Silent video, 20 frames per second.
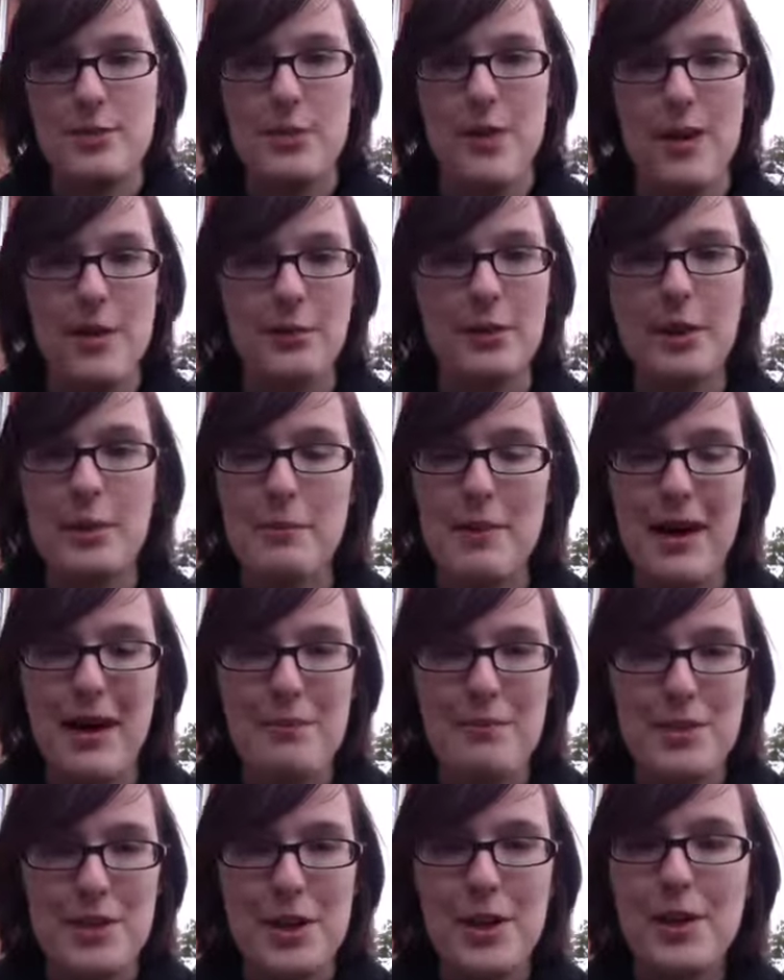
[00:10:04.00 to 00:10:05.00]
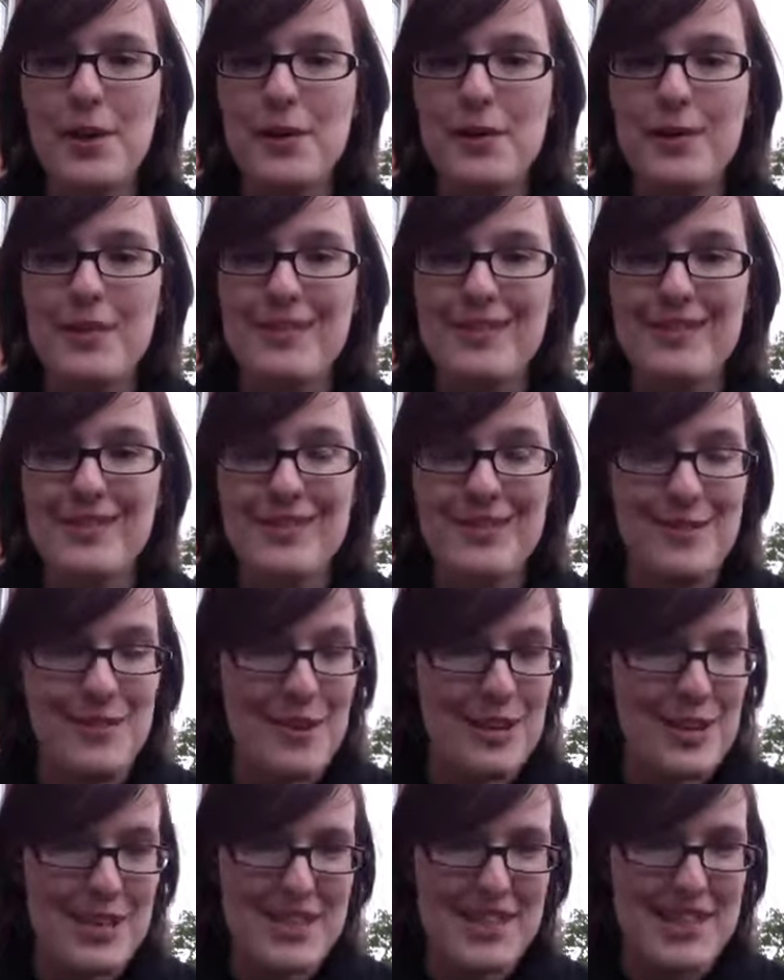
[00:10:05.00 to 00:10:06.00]
what I'm going to be up to,
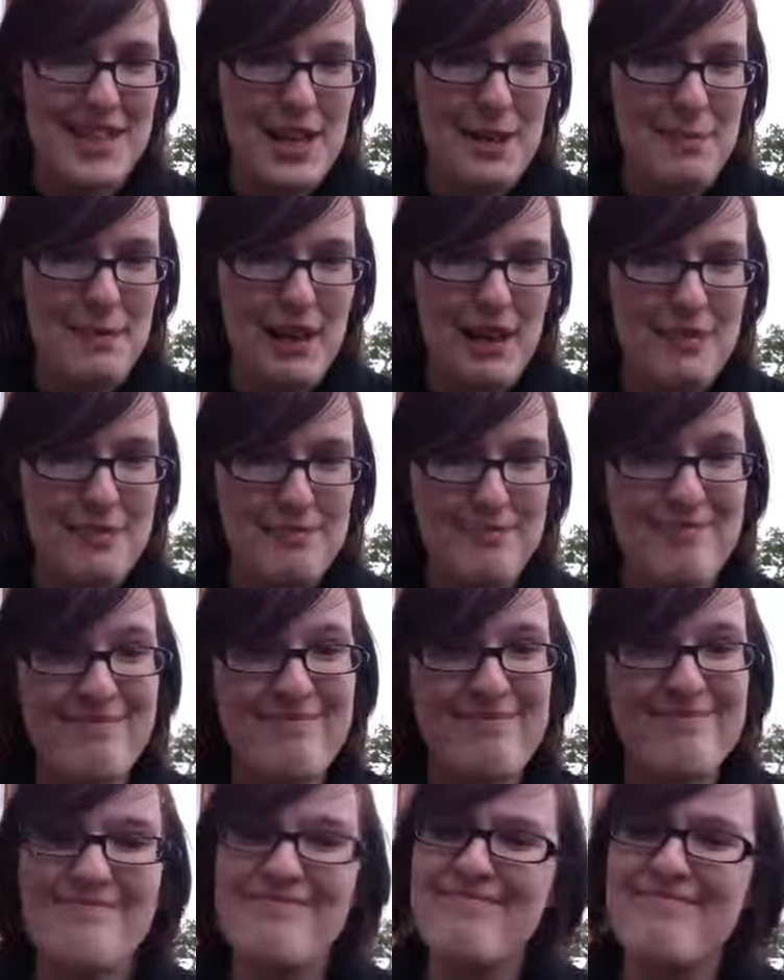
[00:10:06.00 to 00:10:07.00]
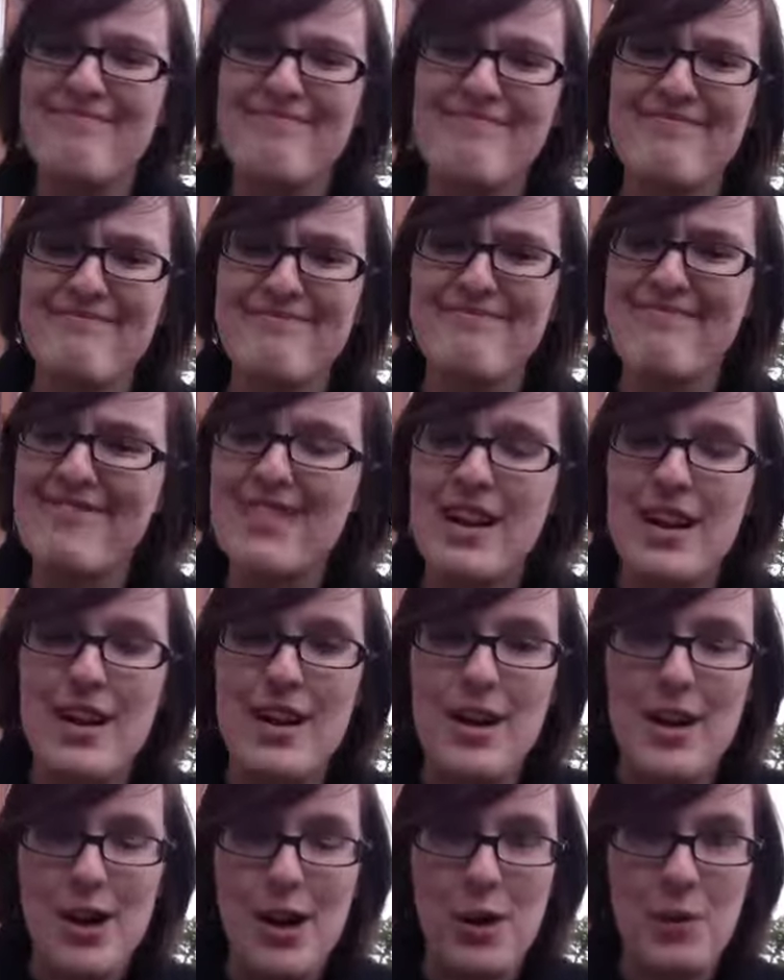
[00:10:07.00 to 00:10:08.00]
probably just sleeping.
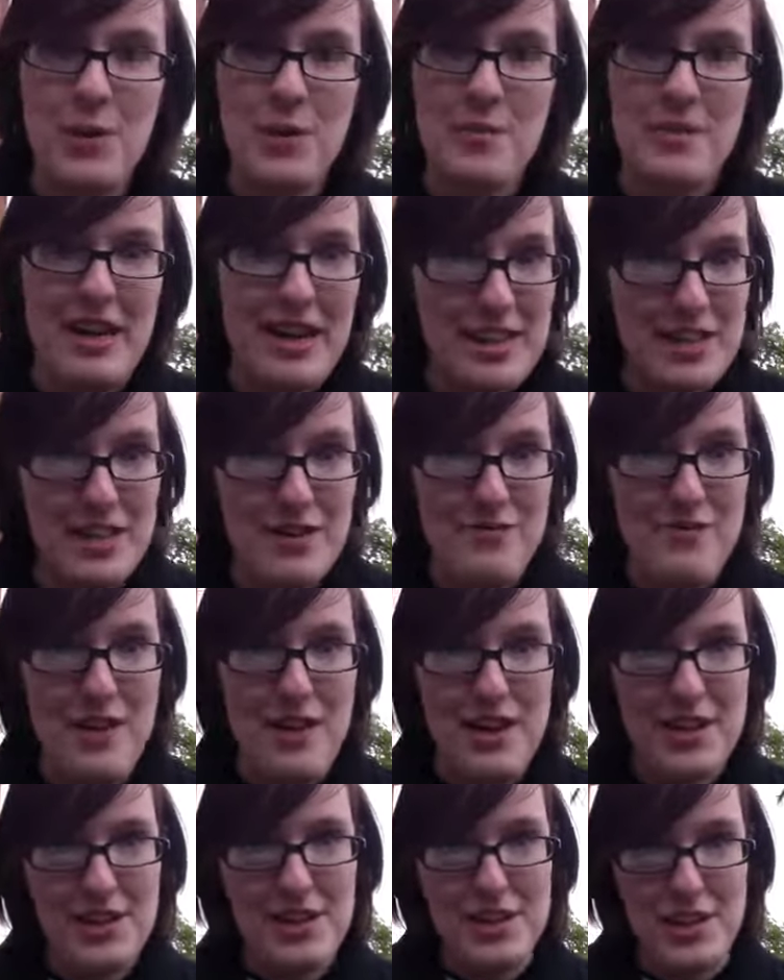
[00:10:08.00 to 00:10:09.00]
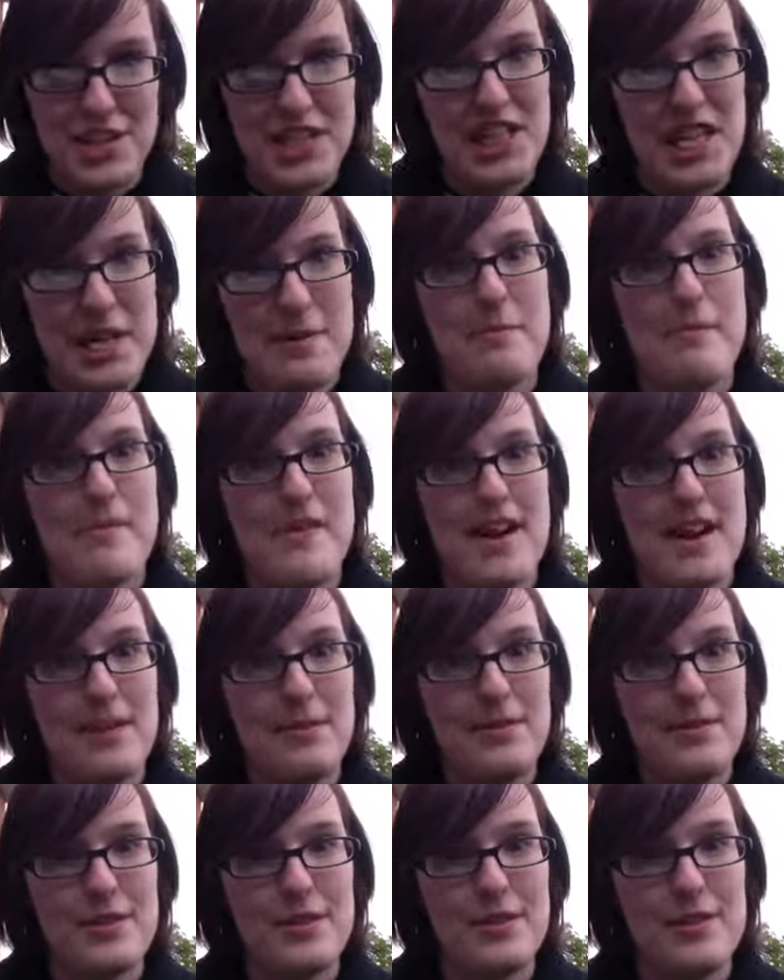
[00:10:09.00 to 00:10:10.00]
A woman has the right to sleep
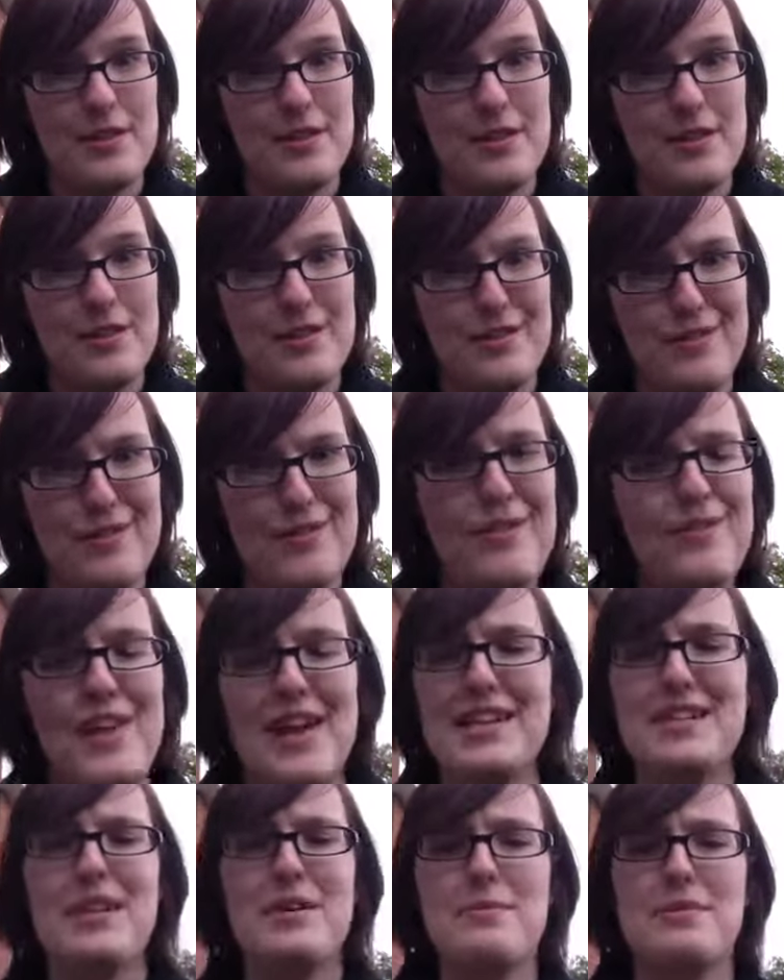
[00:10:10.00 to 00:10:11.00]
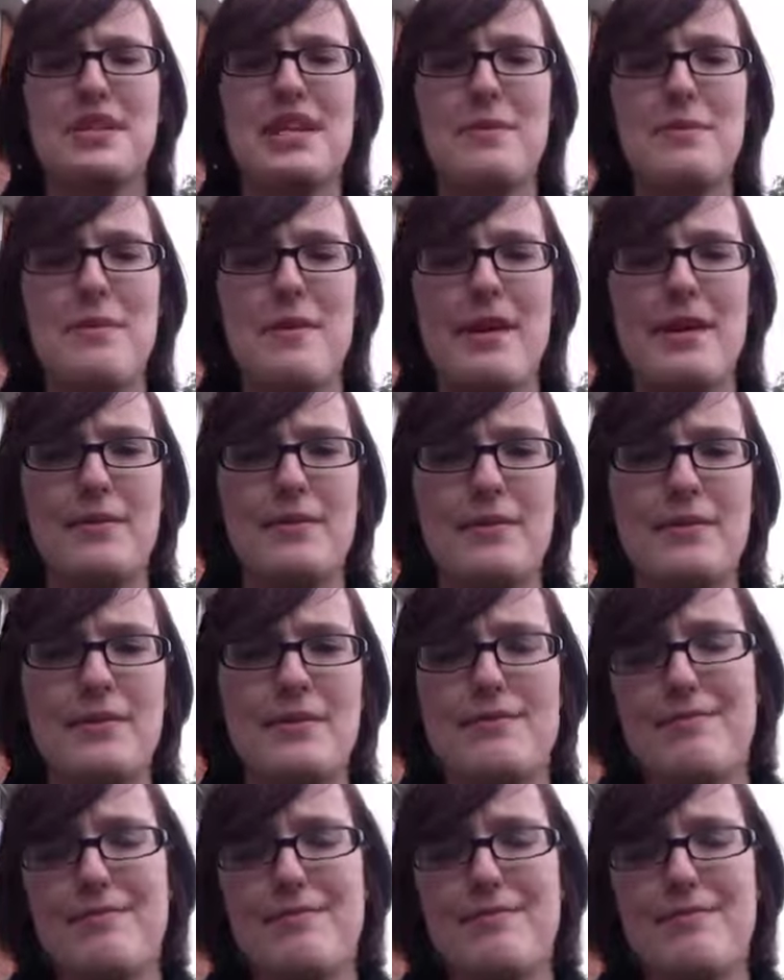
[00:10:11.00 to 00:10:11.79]
around. Not that type of sleep around.